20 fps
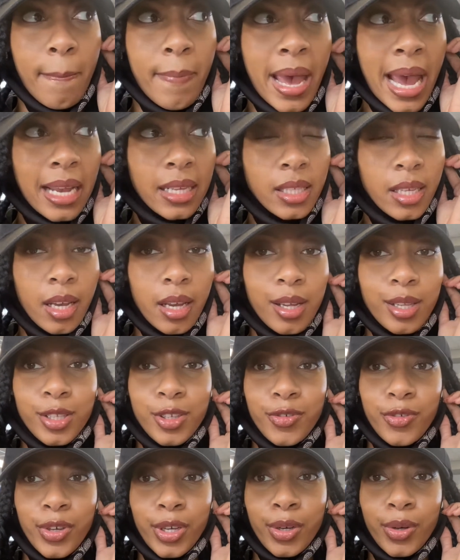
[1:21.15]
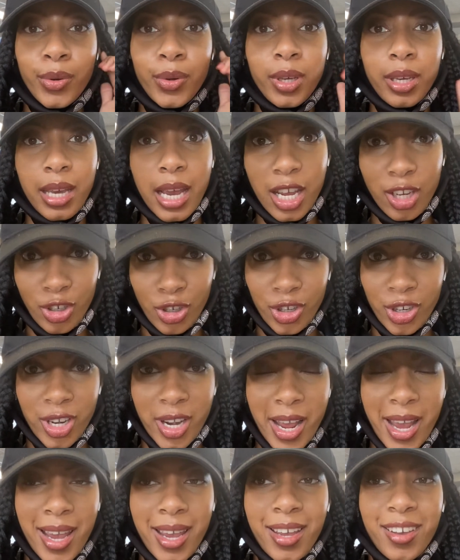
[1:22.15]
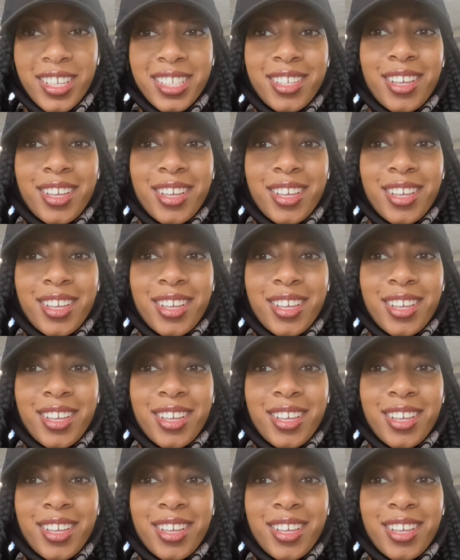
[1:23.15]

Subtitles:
back to Huntsville yesterday